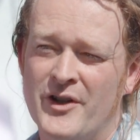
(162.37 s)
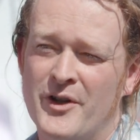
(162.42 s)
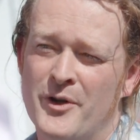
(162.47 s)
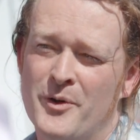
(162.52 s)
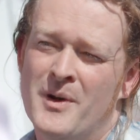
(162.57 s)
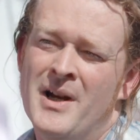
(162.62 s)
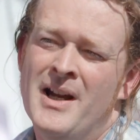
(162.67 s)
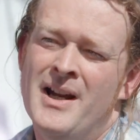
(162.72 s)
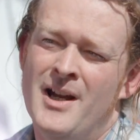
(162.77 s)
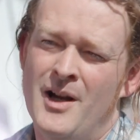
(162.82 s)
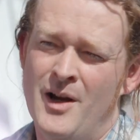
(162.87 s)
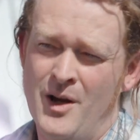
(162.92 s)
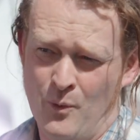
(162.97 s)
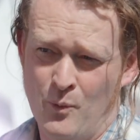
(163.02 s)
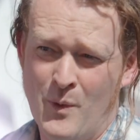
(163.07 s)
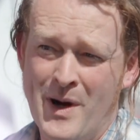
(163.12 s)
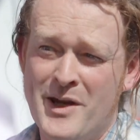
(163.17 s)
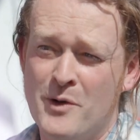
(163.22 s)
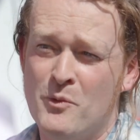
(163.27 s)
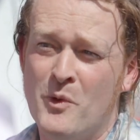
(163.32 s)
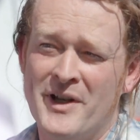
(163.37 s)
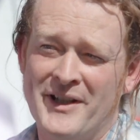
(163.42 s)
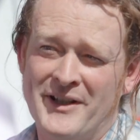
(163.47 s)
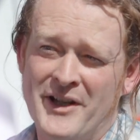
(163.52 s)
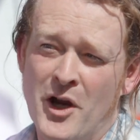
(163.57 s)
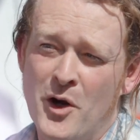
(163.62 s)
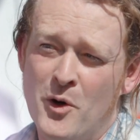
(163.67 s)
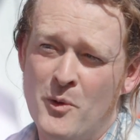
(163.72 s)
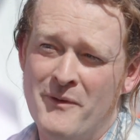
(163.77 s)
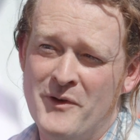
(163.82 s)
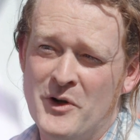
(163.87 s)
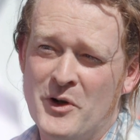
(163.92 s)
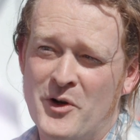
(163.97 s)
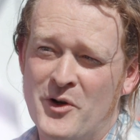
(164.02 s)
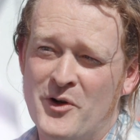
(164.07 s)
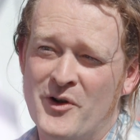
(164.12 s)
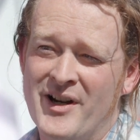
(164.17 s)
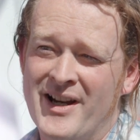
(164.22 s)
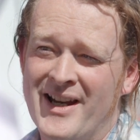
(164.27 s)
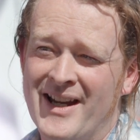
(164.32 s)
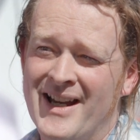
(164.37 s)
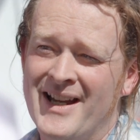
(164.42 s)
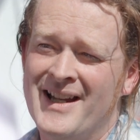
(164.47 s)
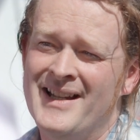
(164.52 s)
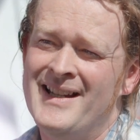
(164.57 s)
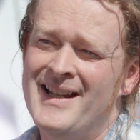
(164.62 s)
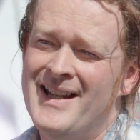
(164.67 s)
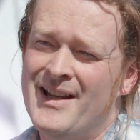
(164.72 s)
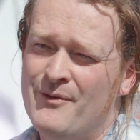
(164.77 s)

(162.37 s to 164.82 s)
you, where you want to go with your career.